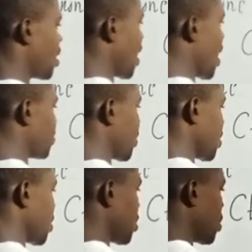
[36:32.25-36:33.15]

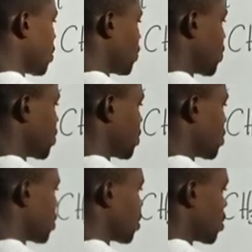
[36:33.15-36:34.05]

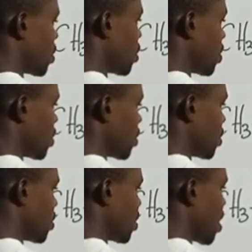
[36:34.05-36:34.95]

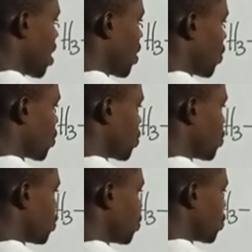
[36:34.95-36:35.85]

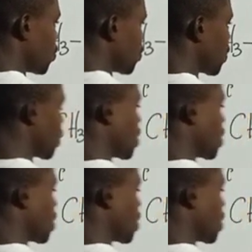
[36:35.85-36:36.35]
Heptanol.